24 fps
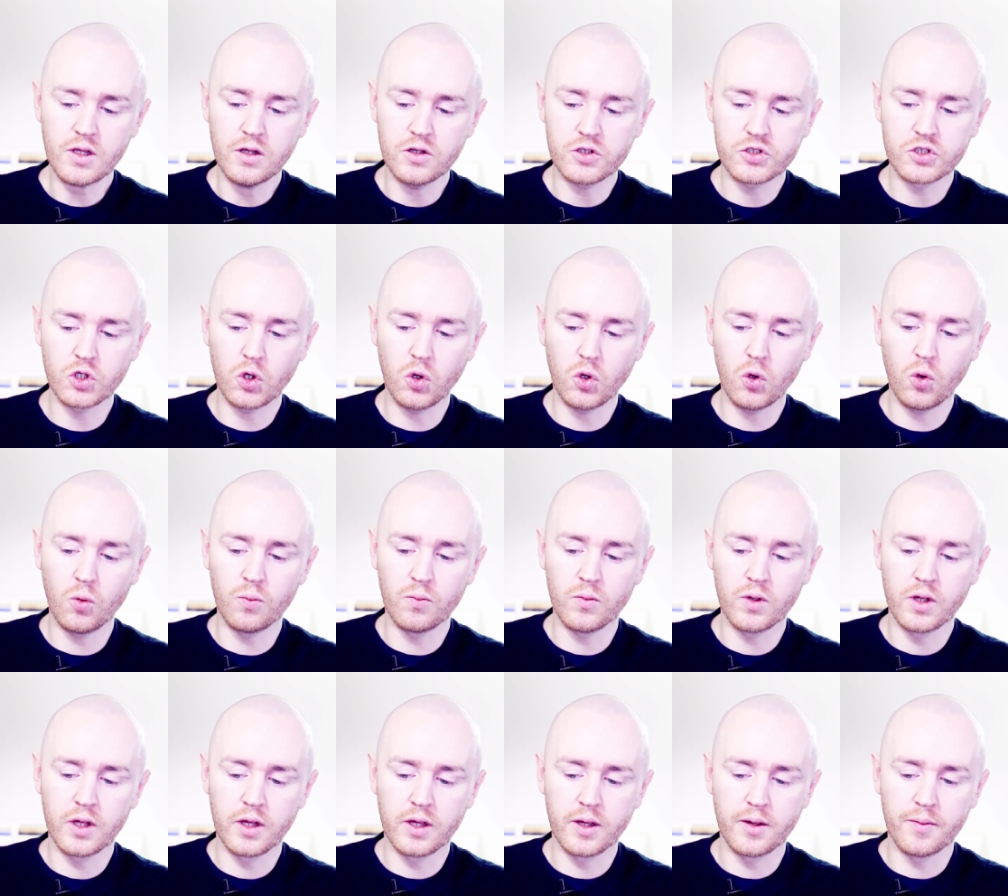So
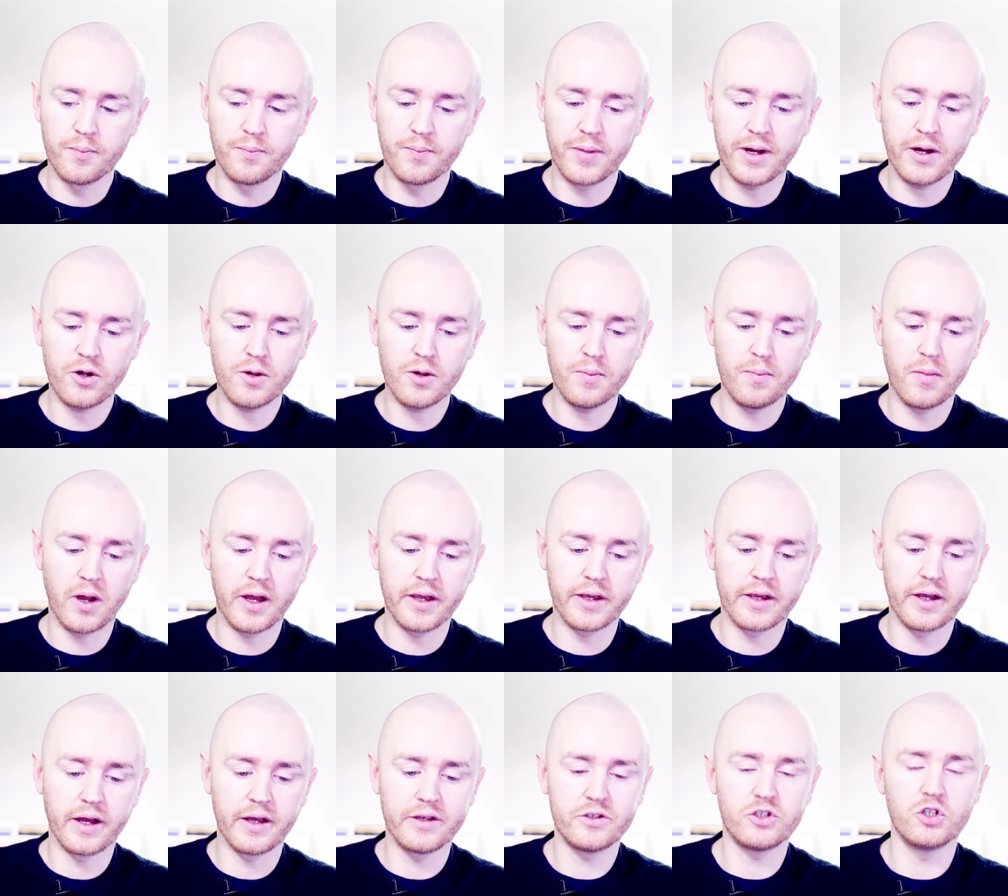bear in
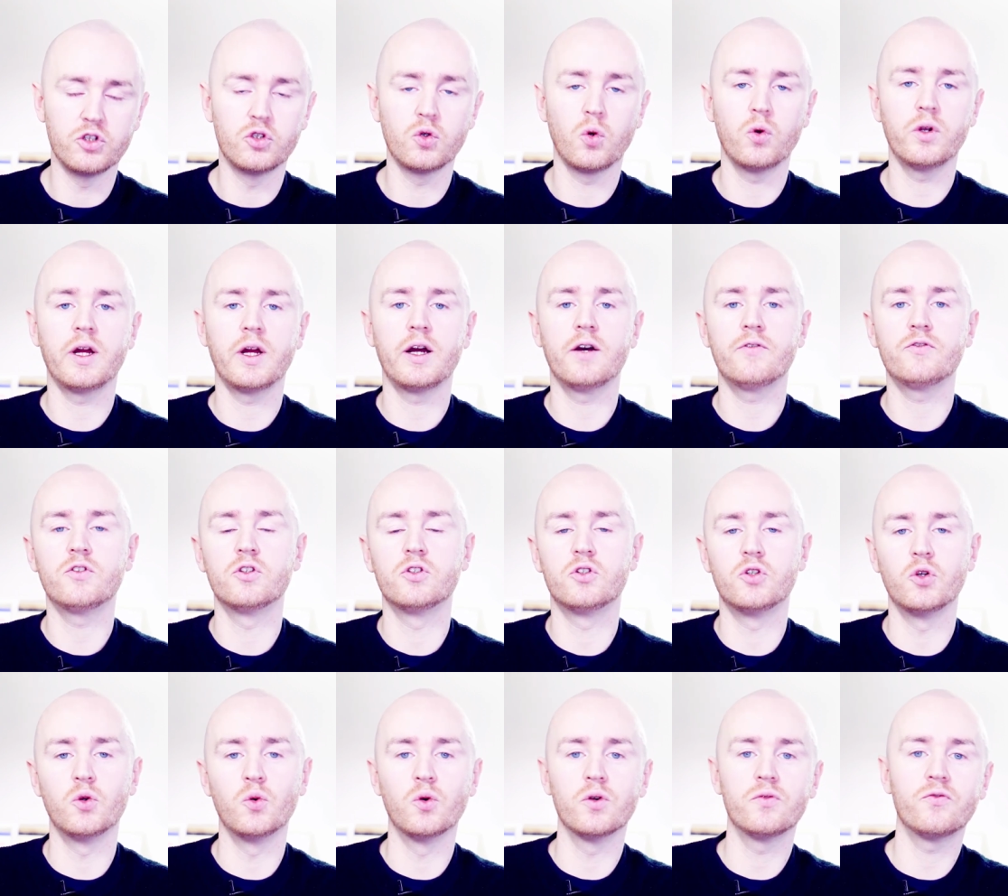mind, guys, you don't have to
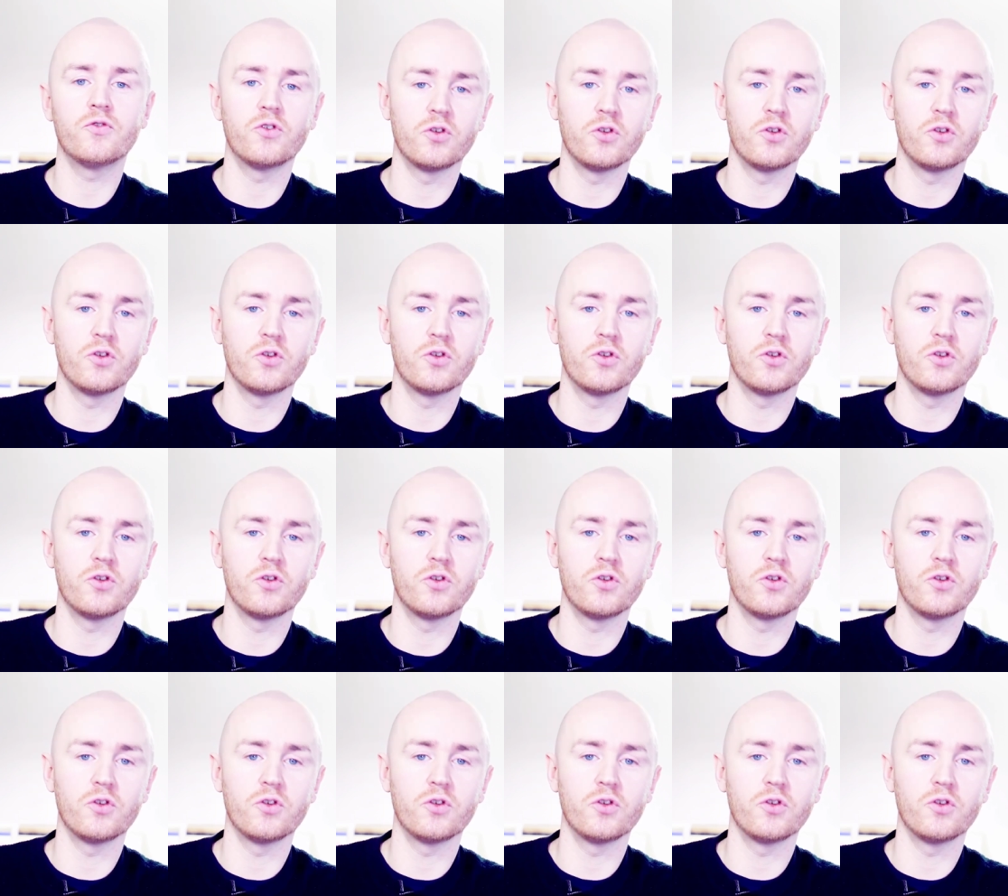do it